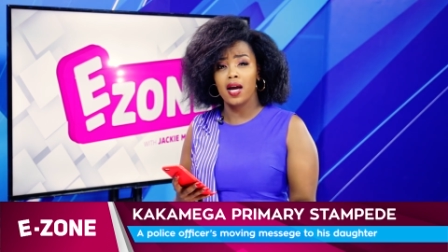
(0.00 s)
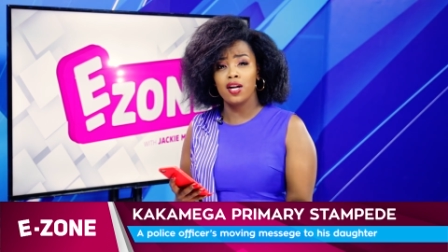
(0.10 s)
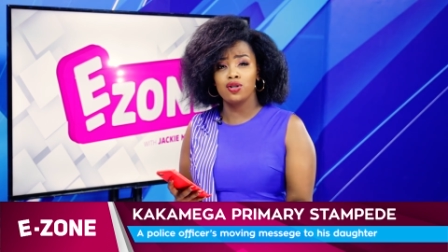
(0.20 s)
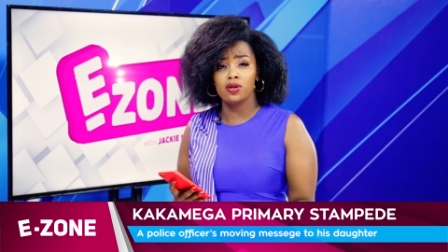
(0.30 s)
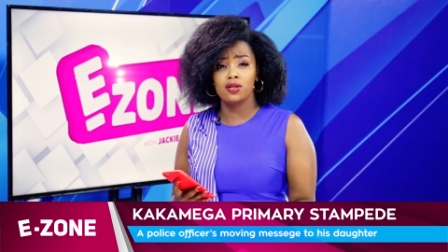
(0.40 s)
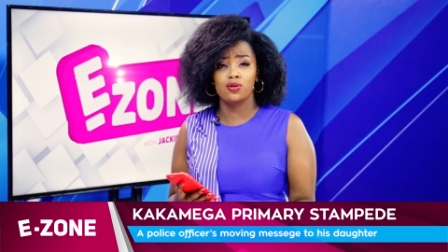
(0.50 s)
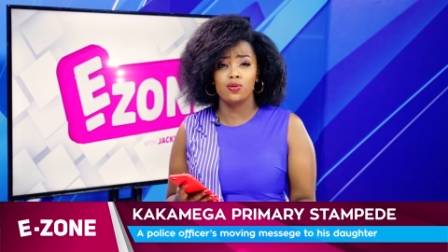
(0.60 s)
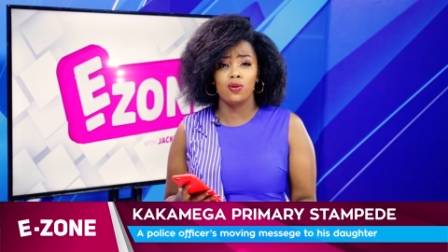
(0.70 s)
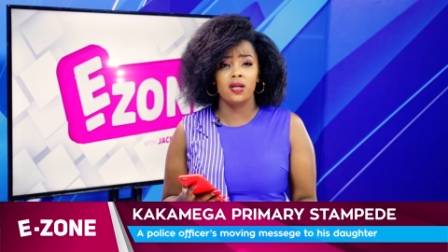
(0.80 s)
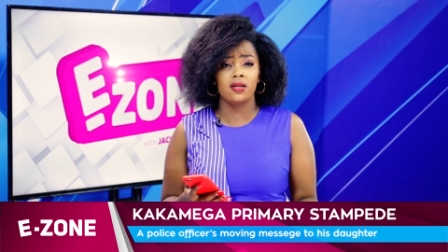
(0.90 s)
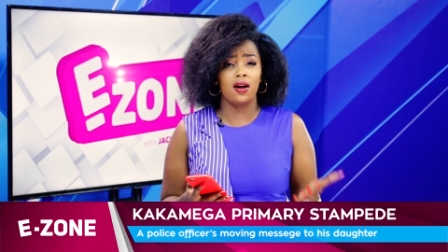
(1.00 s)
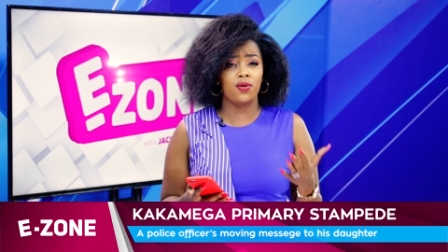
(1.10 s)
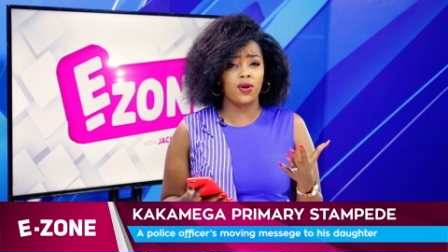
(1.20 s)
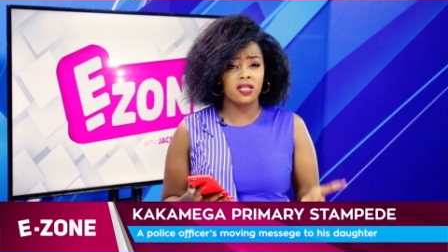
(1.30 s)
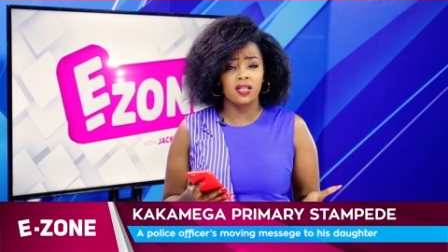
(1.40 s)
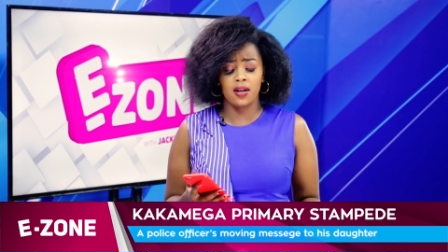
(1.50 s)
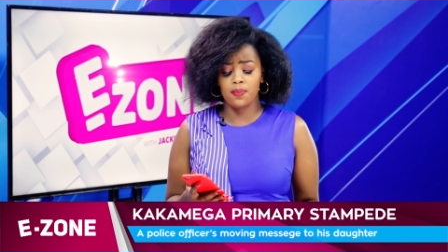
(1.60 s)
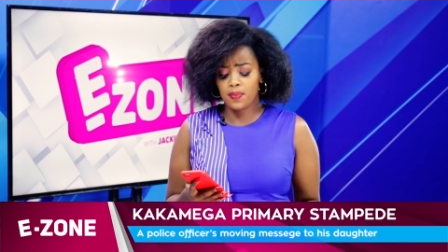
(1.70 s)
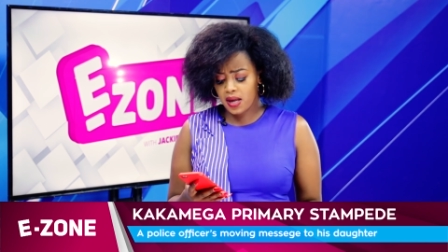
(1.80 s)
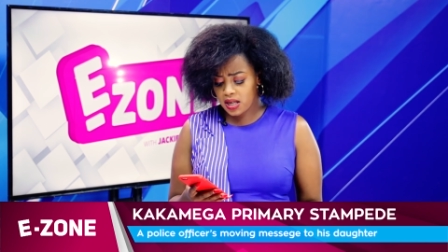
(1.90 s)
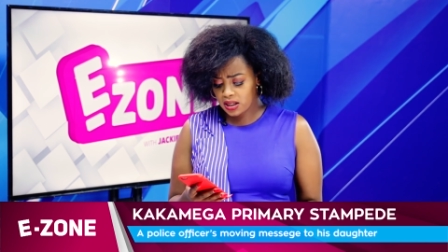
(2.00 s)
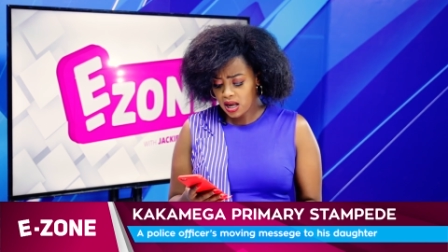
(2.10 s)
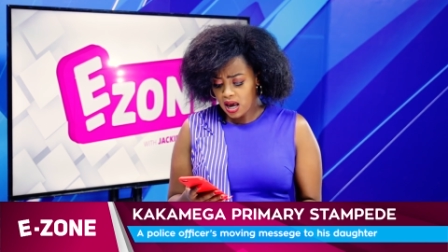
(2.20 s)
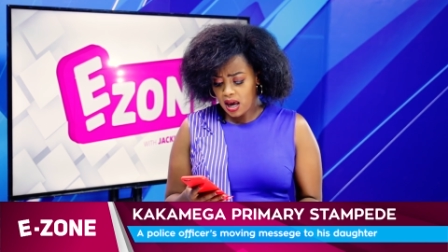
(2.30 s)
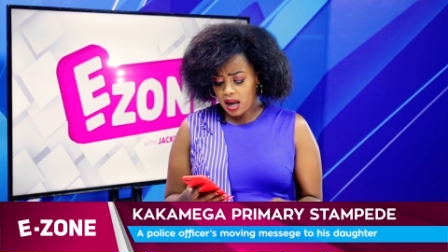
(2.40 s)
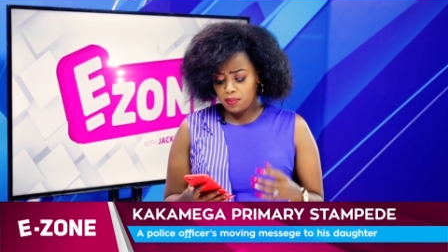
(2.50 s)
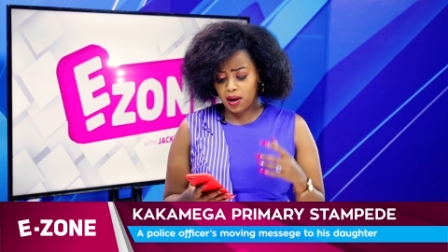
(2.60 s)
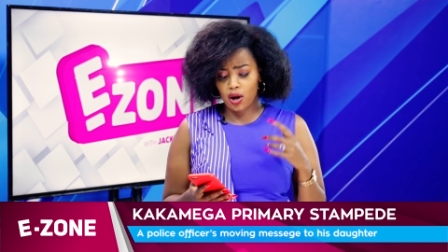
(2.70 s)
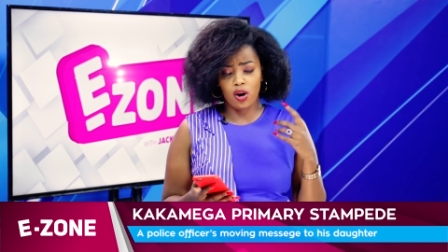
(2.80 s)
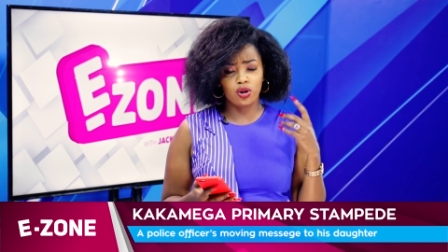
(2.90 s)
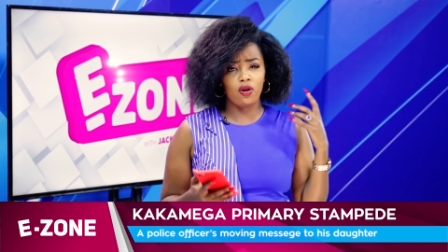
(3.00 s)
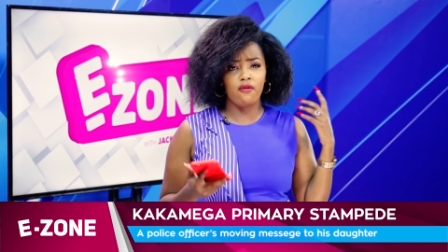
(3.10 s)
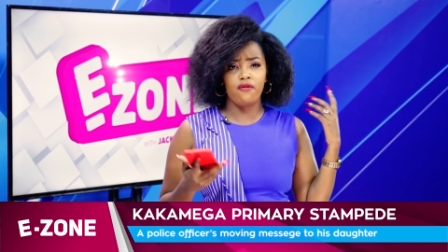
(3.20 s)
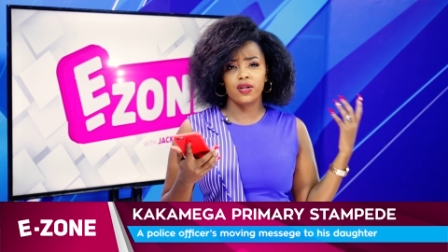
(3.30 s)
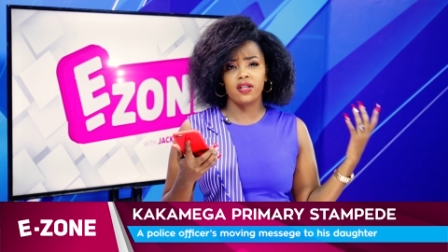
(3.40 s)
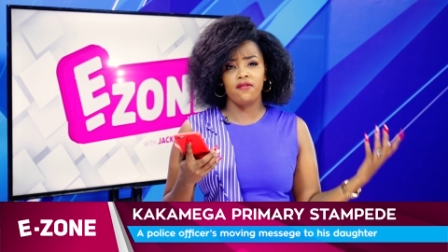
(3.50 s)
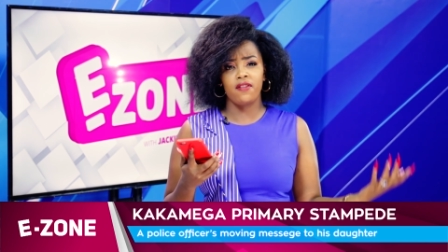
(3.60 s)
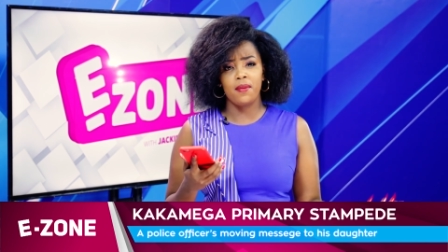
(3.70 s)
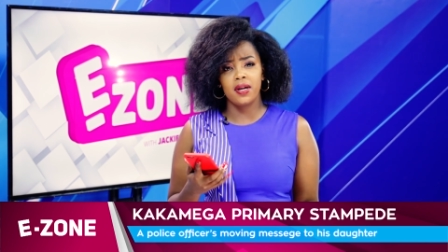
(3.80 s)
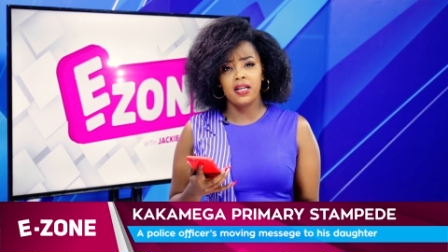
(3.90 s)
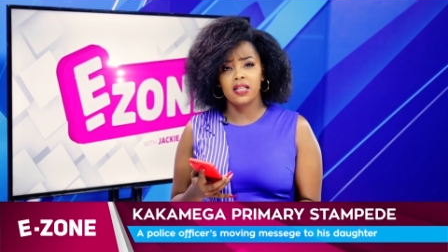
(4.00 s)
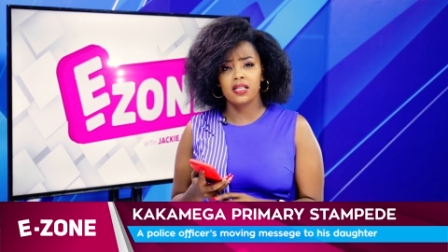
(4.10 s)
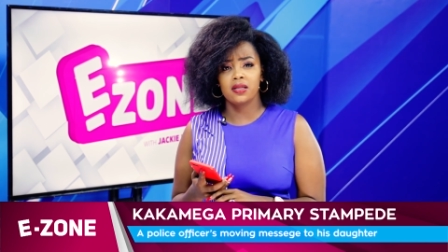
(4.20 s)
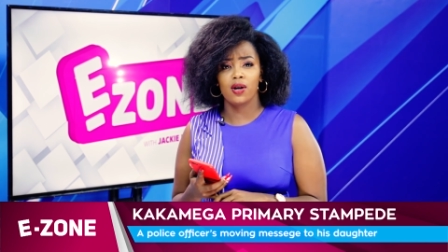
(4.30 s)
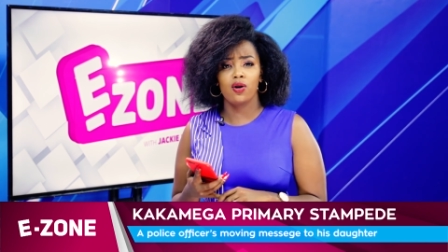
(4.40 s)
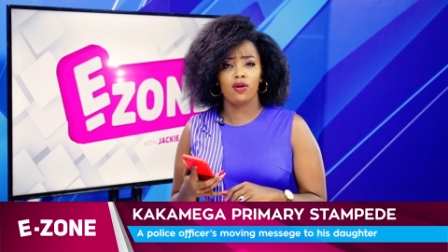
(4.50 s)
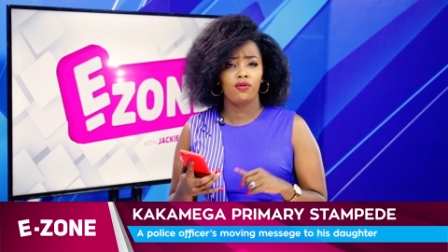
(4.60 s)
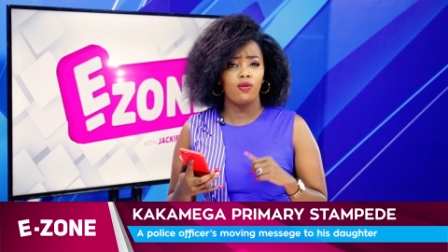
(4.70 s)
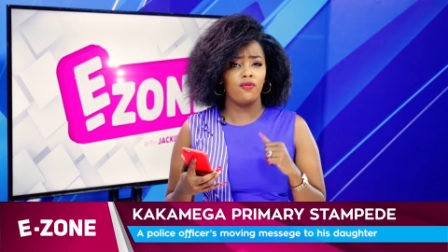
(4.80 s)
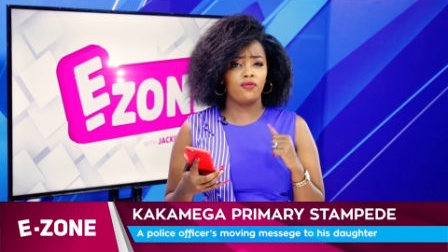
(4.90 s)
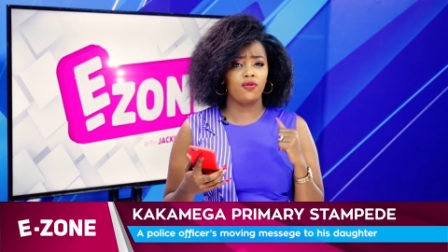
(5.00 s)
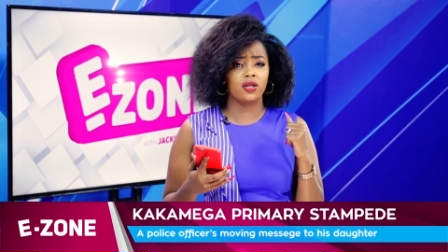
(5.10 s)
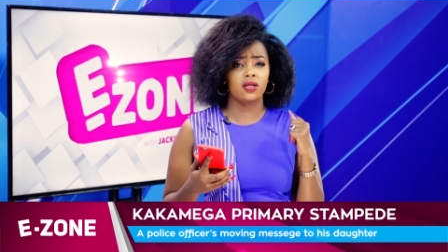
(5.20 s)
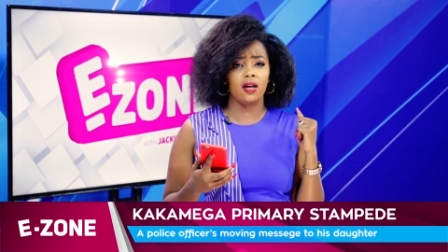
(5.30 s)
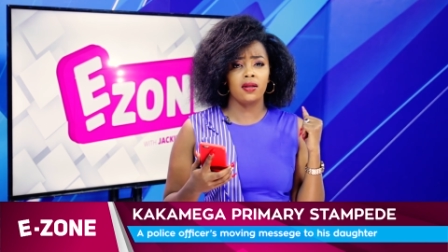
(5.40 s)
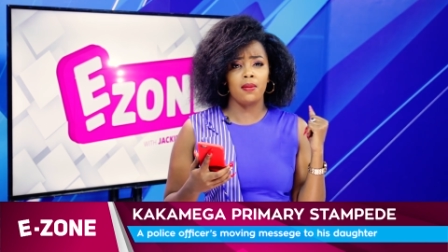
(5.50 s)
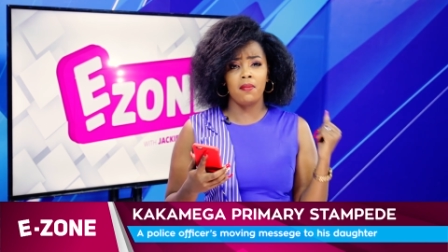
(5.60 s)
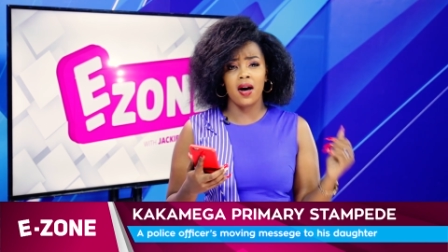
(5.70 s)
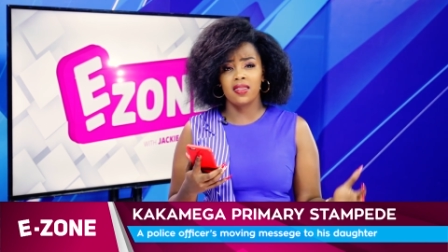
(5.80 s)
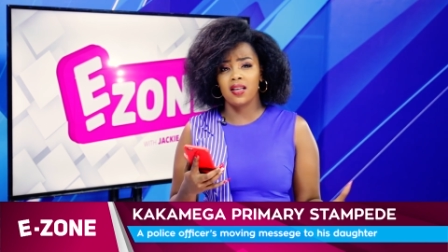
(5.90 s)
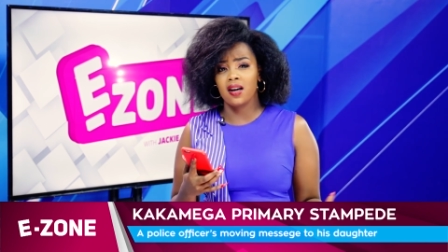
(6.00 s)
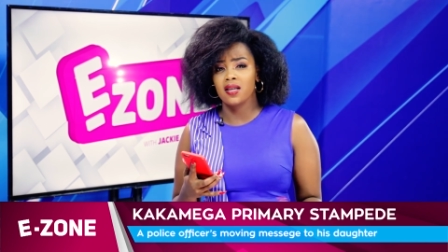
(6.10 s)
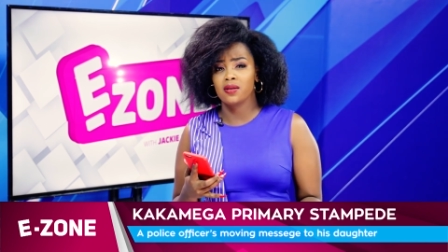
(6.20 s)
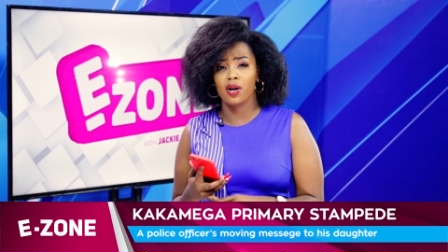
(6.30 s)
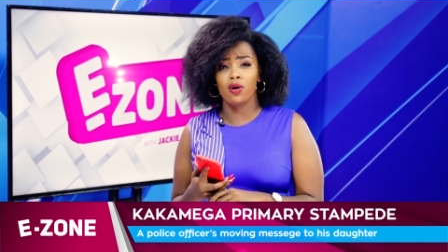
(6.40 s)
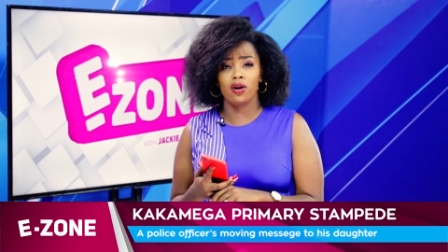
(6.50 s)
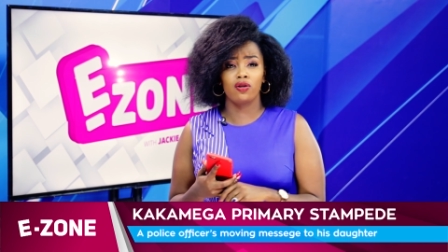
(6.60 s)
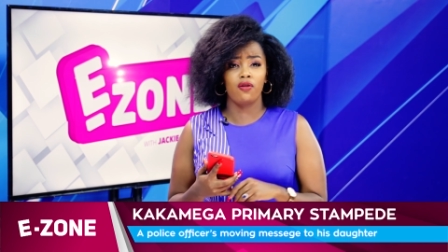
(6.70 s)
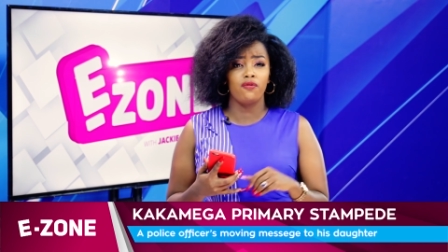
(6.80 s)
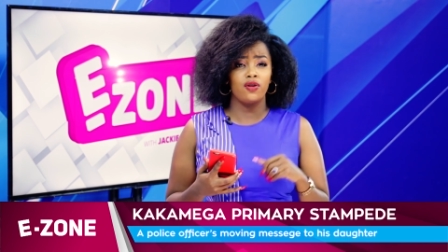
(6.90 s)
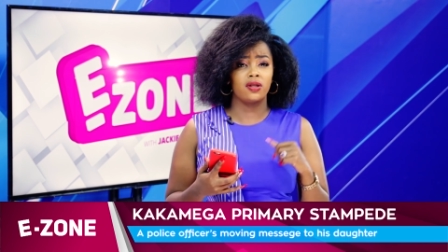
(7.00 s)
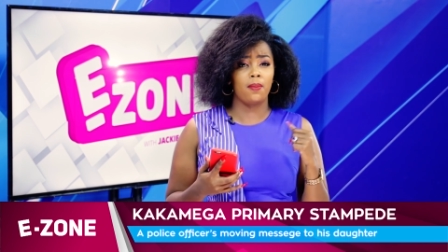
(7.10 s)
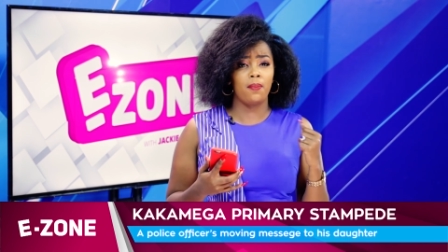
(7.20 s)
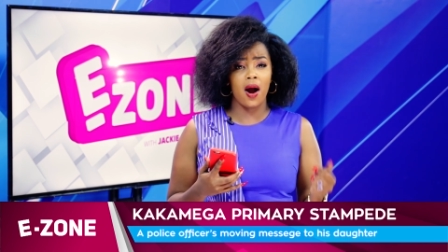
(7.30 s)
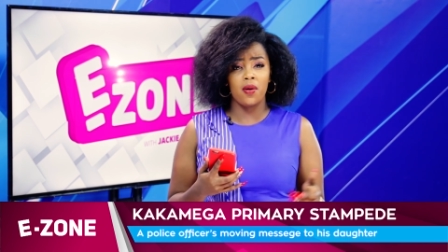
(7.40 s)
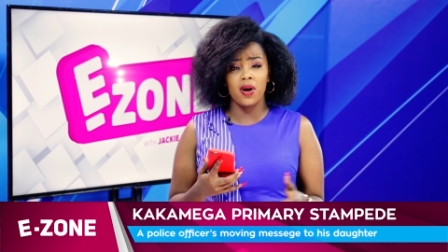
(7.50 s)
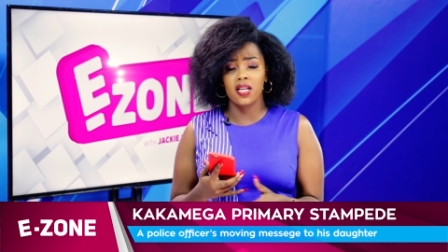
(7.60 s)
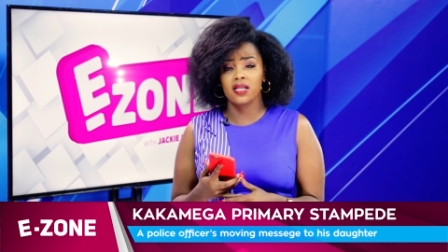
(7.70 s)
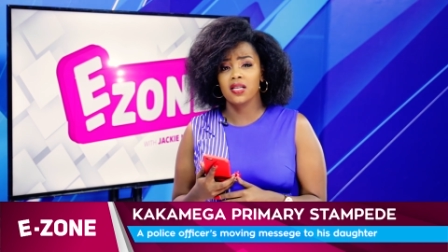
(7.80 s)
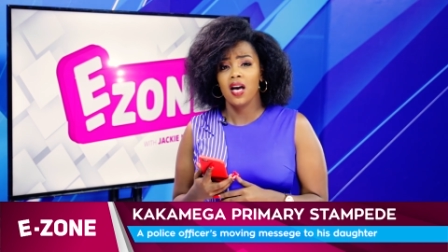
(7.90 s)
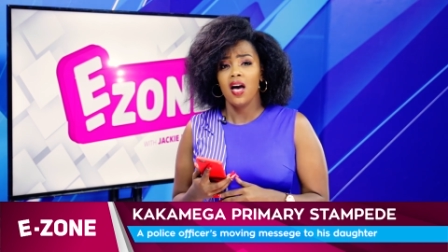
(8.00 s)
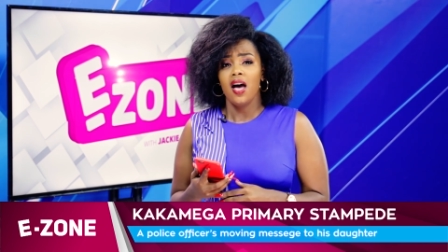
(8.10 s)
angel's soul rest in peace, and may God comfort the families, may God comfort the mothers, may God comfort the parents,